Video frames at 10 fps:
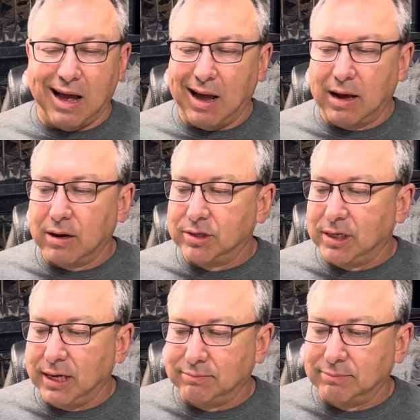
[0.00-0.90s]
I go
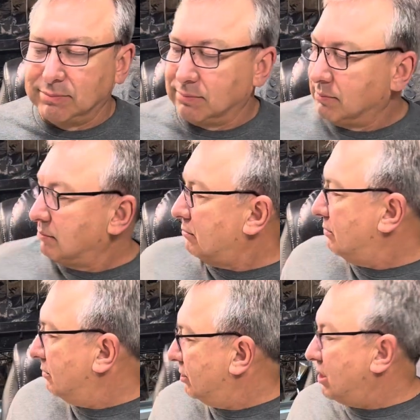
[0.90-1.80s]
cheap.
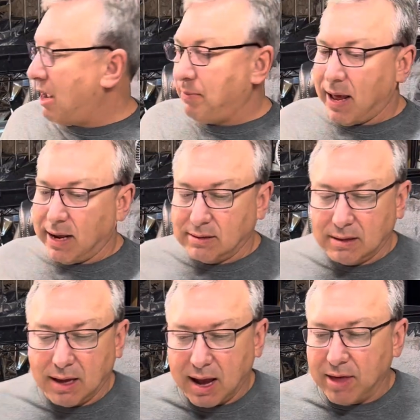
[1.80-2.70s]
Shop lights.
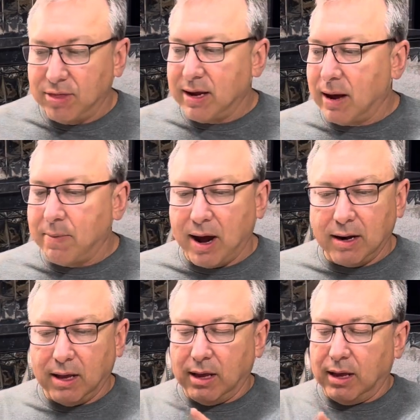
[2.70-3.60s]
I think I bought
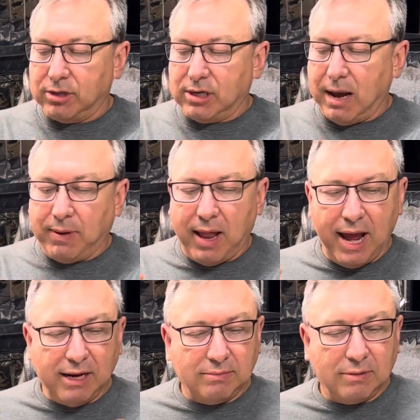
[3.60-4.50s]
a shop
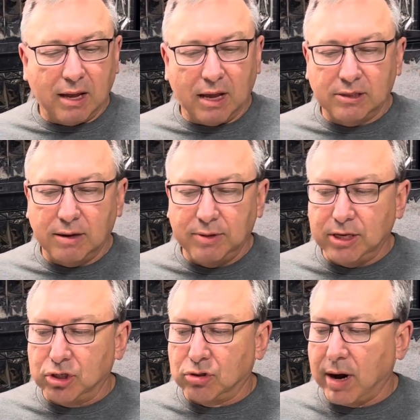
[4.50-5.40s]
light, some of
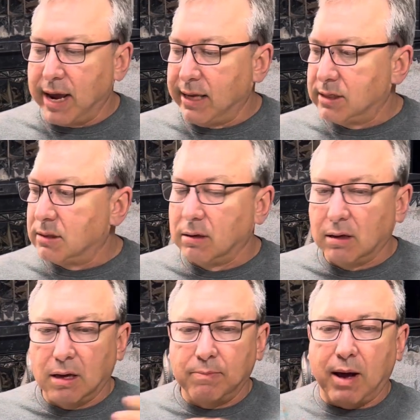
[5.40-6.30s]
these trays,
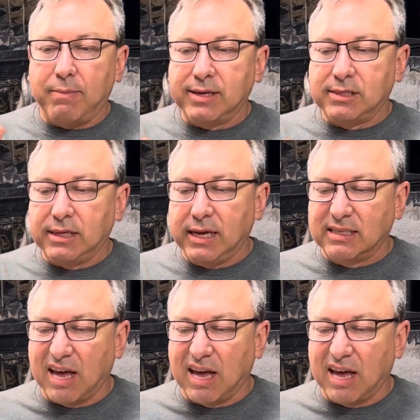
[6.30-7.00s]
bought my seeds.